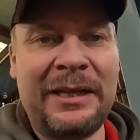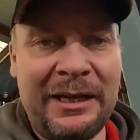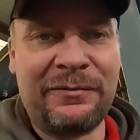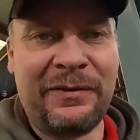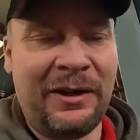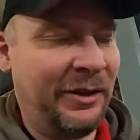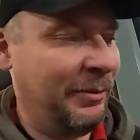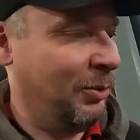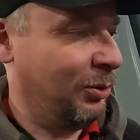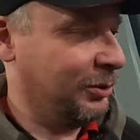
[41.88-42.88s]
father
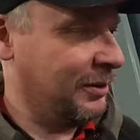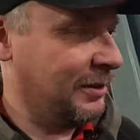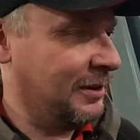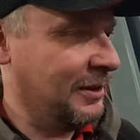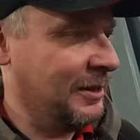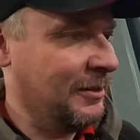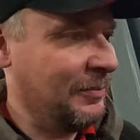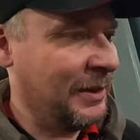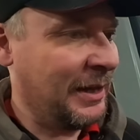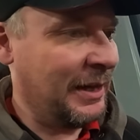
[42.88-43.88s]
bought,
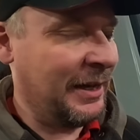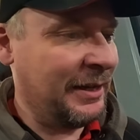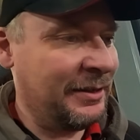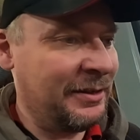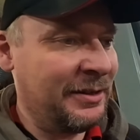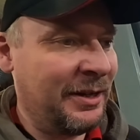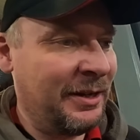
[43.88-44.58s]
and